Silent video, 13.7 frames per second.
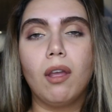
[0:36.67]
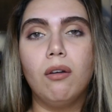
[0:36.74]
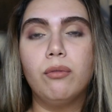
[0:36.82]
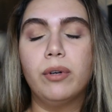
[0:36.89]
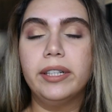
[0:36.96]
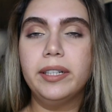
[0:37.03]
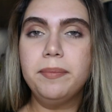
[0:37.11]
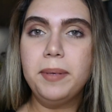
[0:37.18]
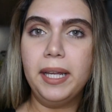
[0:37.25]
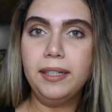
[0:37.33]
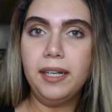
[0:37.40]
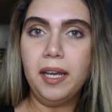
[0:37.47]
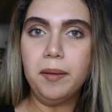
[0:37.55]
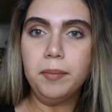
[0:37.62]
we're in the
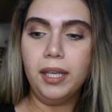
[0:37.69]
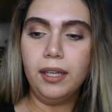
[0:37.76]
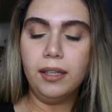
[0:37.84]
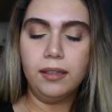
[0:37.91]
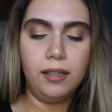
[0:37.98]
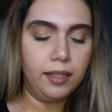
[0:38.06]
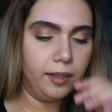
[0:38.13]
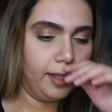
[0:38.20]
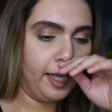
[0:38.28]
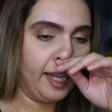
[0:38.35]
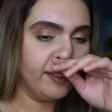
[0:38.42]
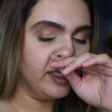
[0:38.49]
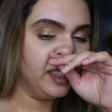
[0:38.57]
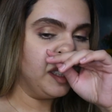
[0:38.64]
pandemic and like you
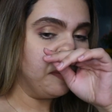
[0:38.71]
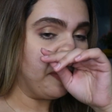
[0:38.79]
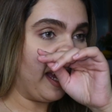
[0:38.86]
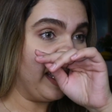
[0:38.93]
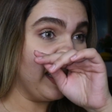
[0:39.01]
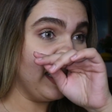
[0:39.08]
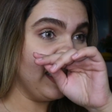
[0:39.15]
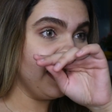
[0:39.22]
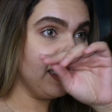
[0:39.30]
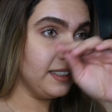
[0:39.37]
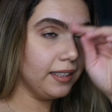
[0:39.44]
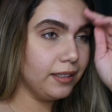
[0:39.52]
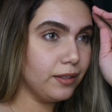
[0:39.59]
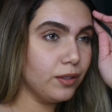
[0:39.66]
can't really buy anything
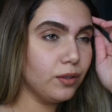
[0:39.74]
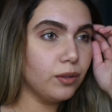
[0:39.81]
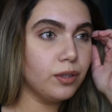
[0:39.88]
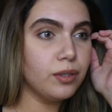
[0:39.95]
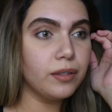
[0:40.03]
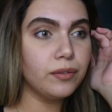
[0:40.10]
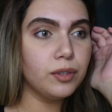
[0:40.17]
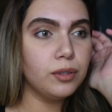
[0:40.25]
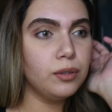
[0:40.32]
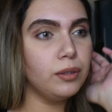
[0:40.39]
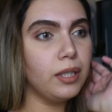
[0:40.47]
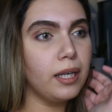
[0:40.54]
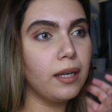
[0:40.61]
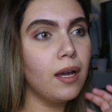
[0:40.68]
in the stores. You have to do
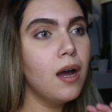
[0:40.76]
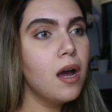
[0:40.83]
like